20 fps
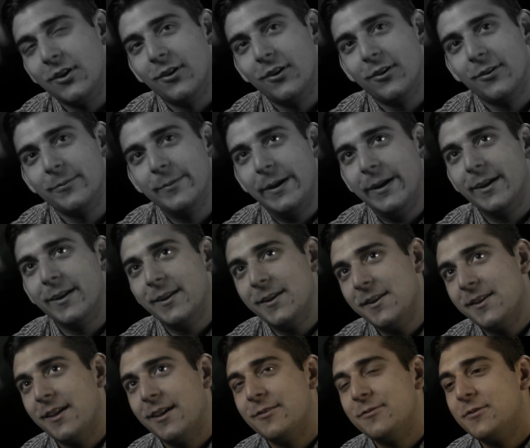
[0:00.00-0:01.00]
Oh man,
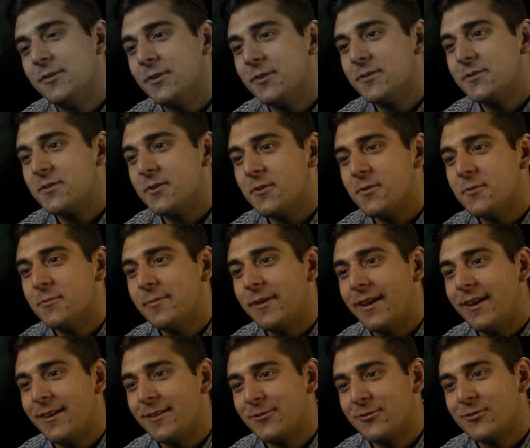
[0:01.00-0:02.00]
I feel so
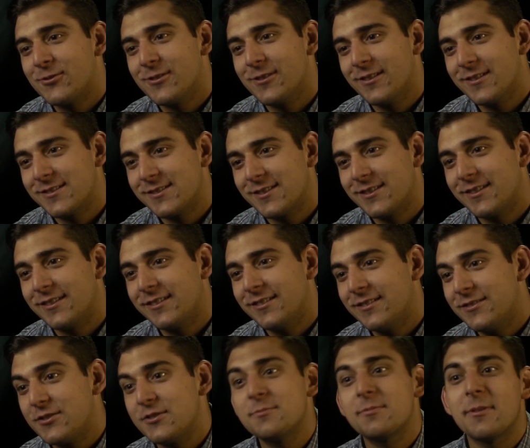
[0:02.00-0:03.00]
bad for Alyssa
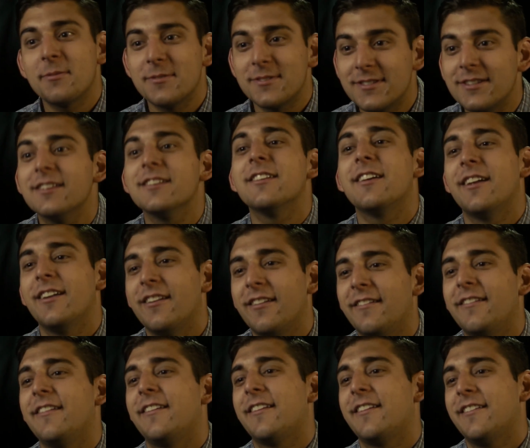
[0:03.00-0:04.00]
because she's probably still
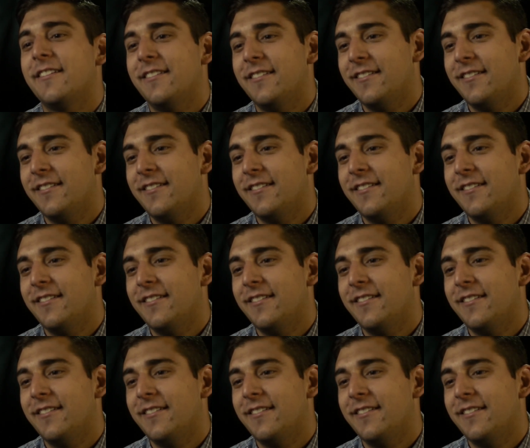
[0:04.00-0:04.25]
editing.